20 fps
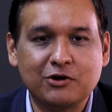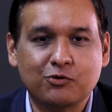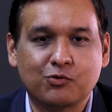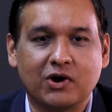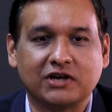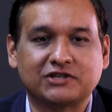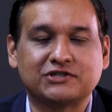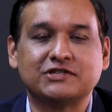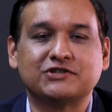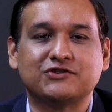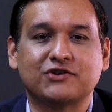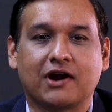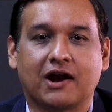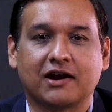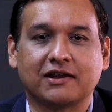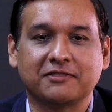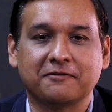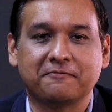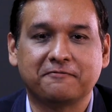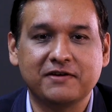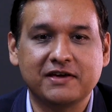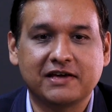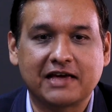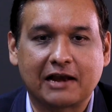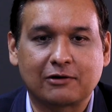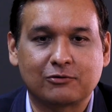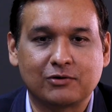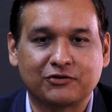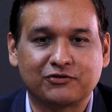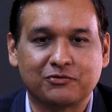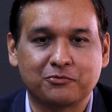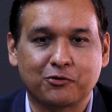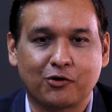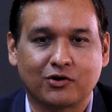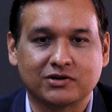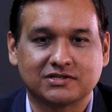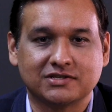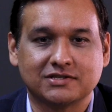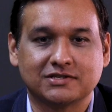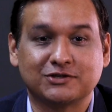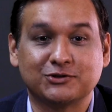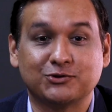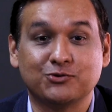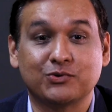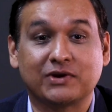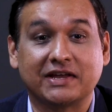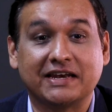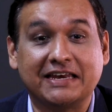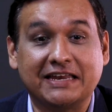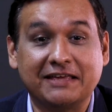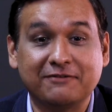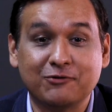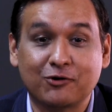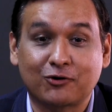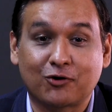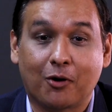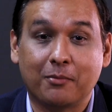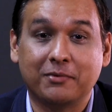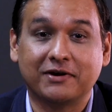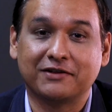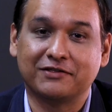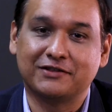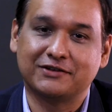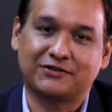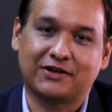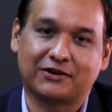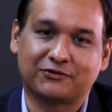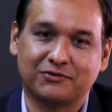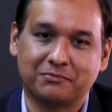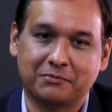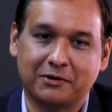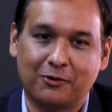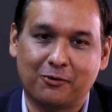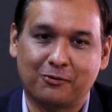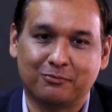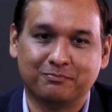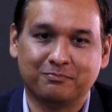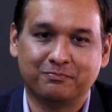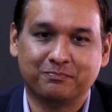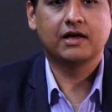any questions regarding the fee calculation process, you can leave your comment in the section below.